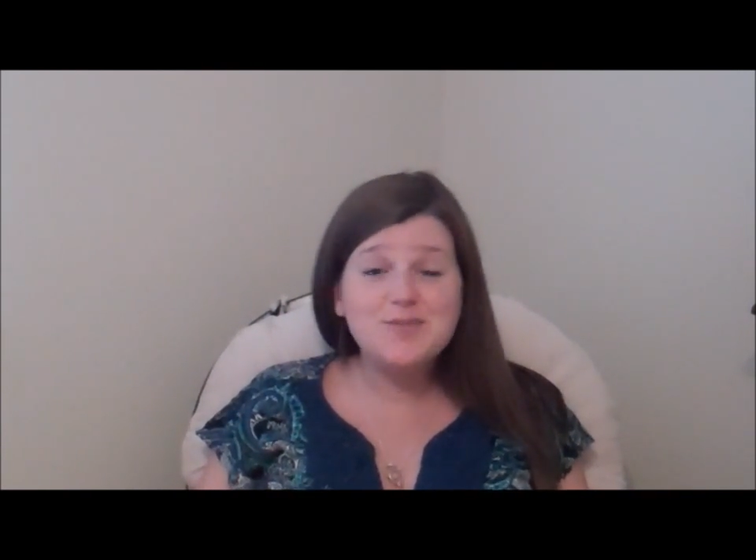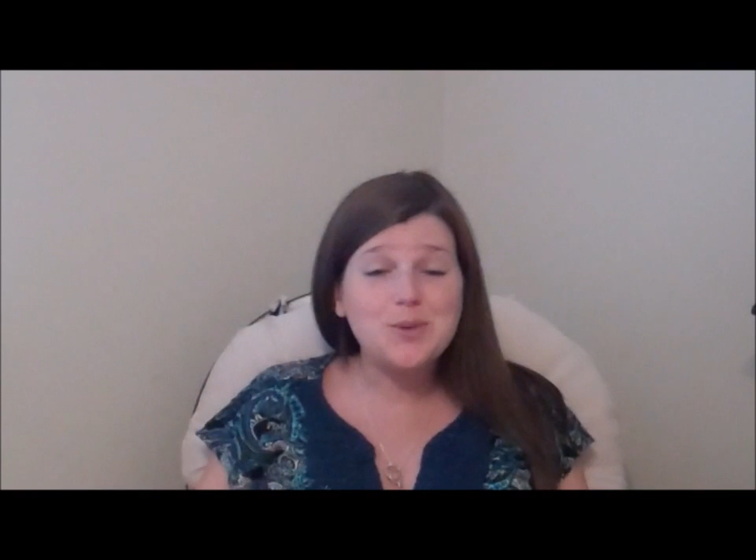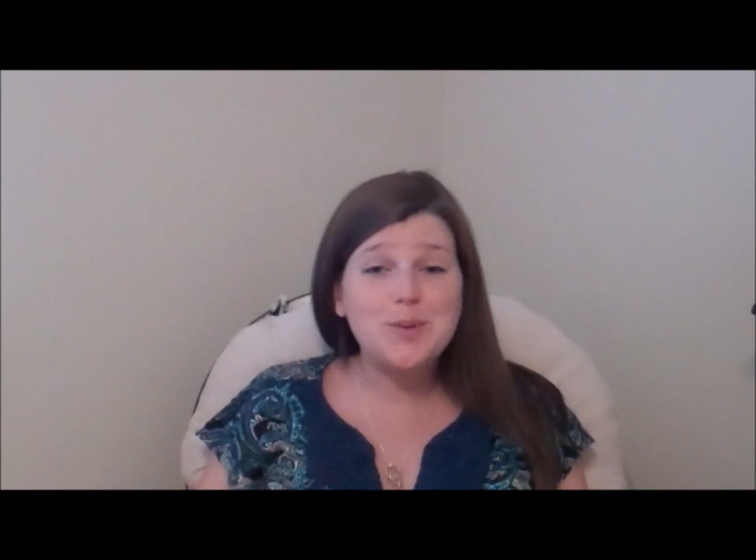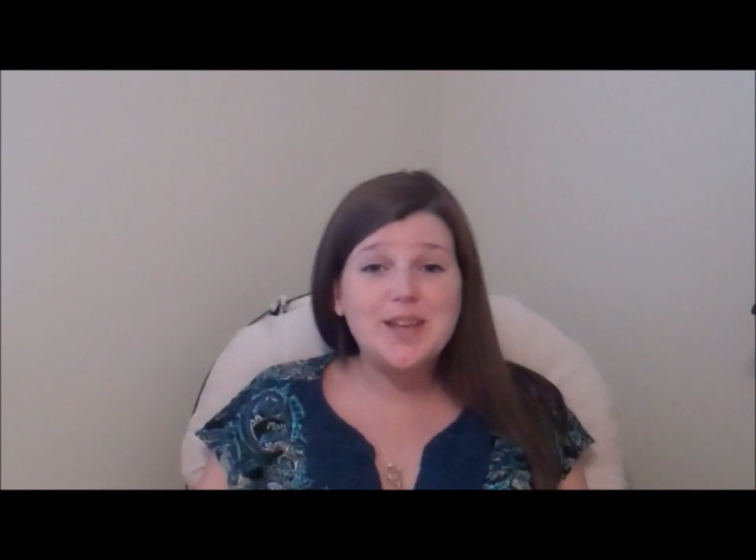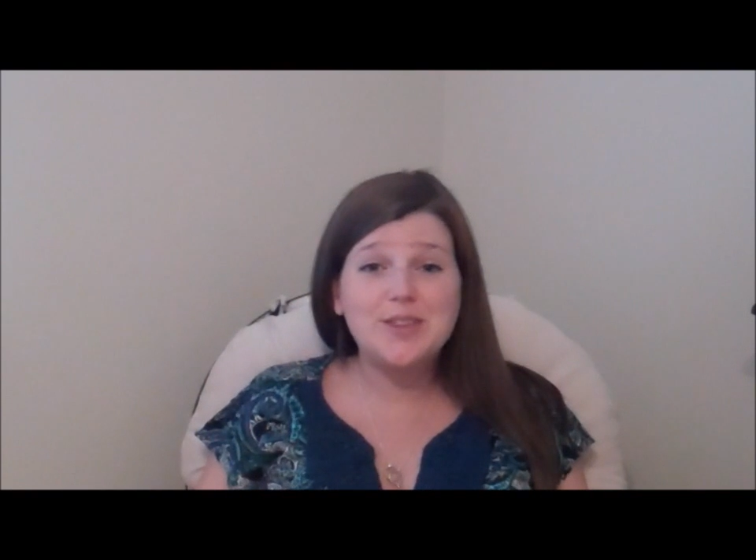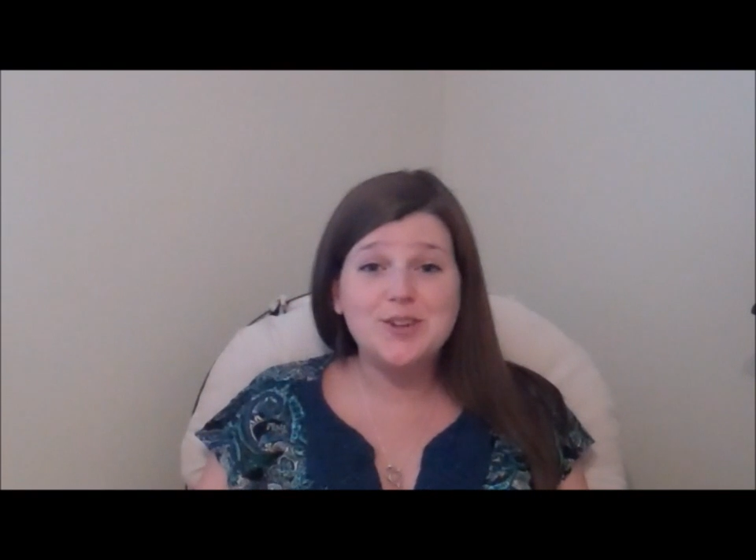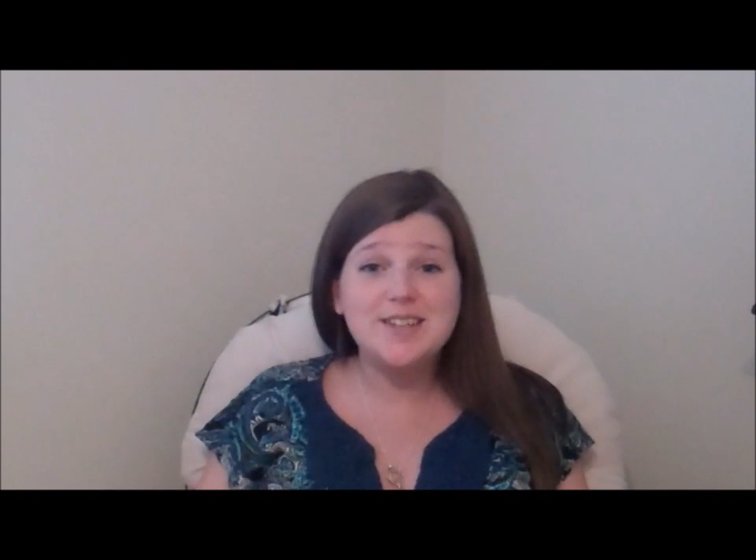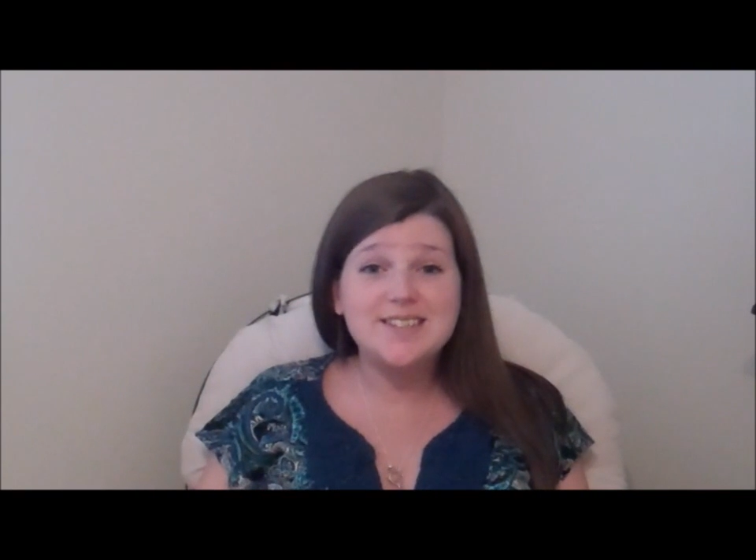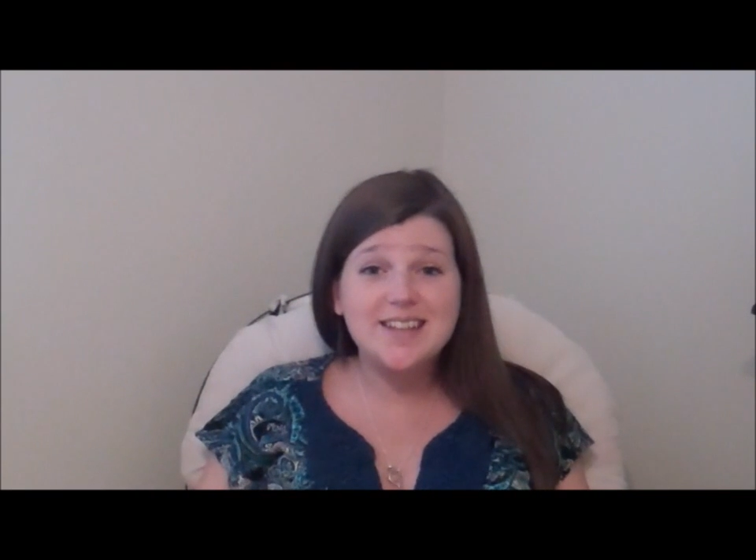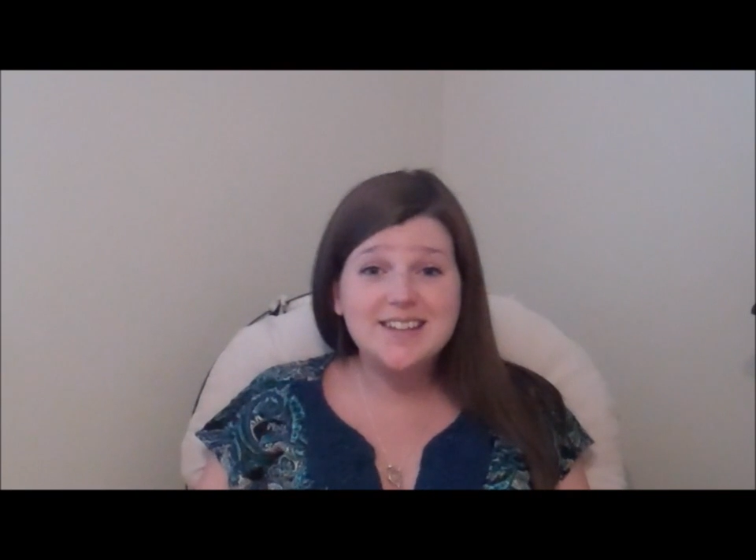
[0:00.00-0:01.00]
for week
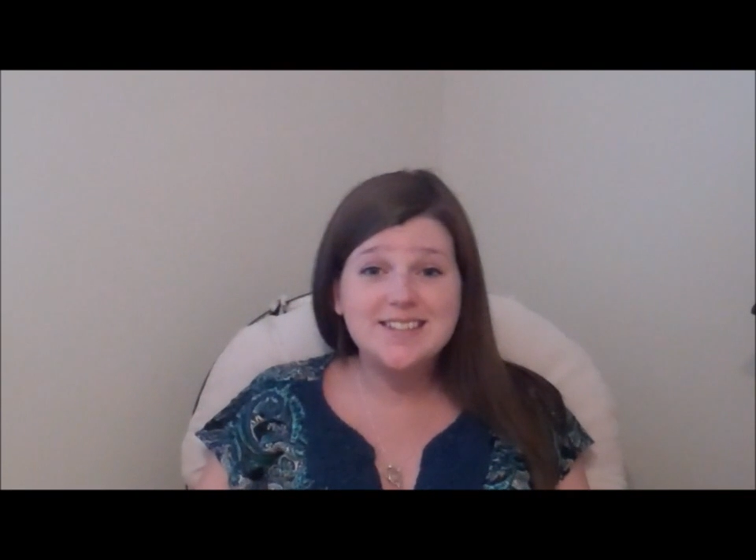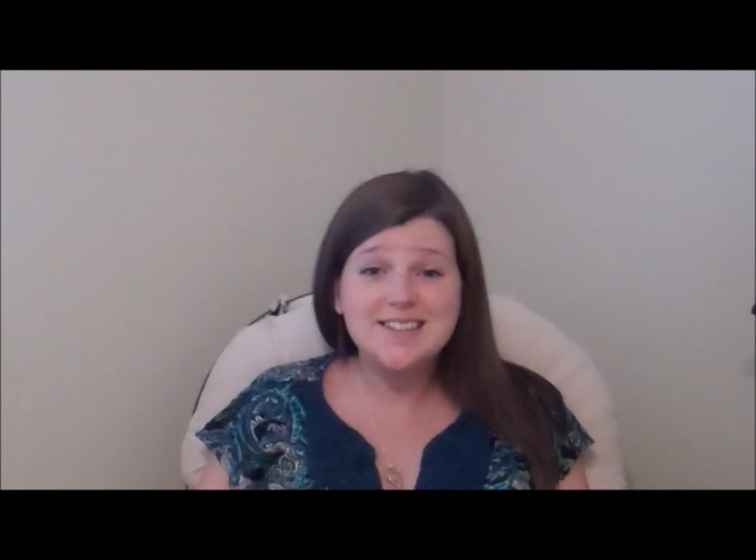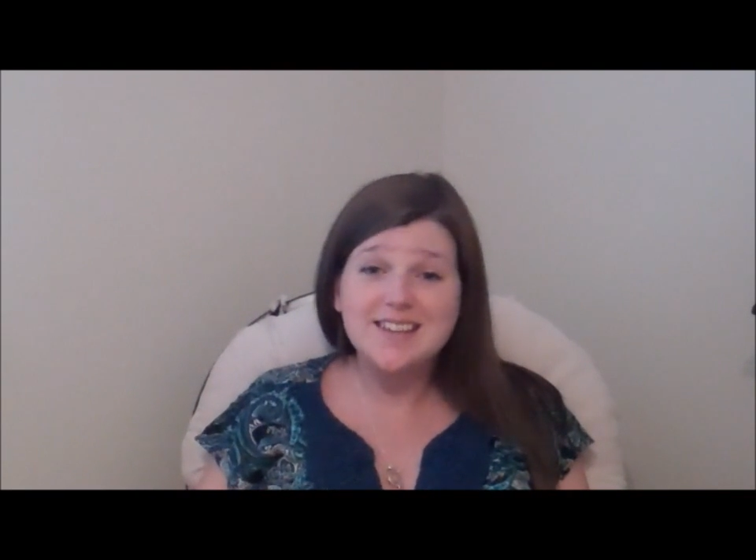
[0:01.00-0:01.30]
36.